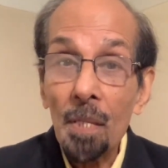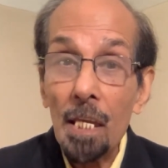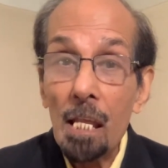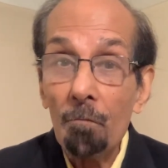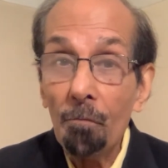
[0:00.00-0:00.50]

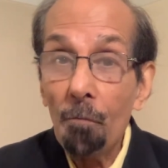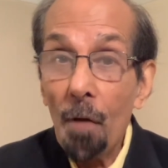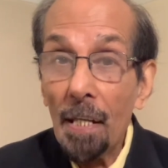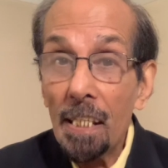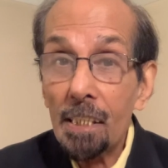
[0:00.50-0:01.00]
in a
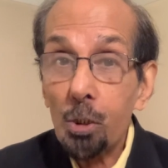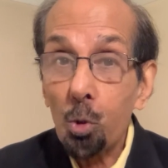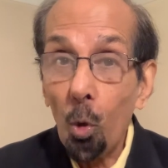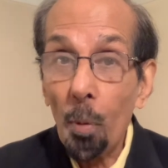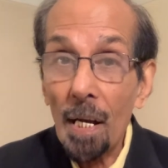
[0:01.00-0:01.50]
very
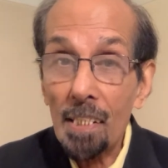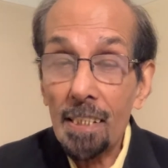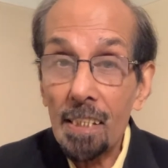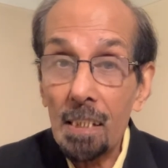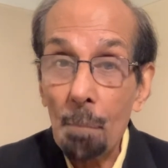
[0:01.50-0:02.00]
sober and
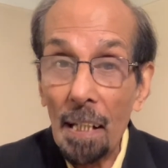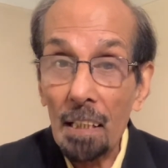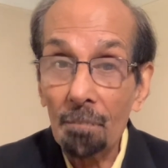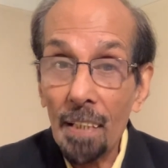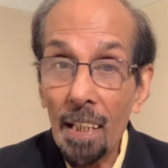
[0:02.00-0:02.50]

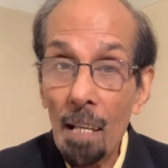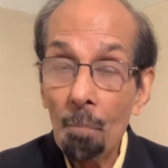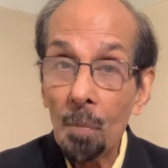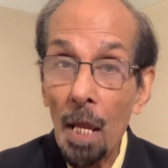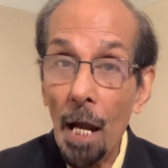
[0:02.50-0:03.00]
systematic way
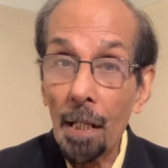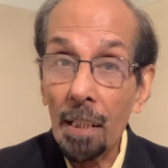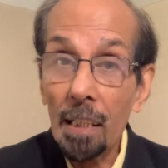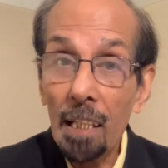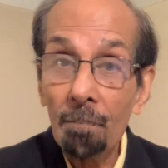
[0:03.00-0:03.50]

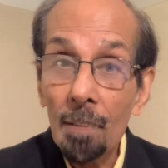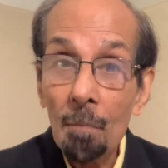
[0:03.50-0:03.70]
and give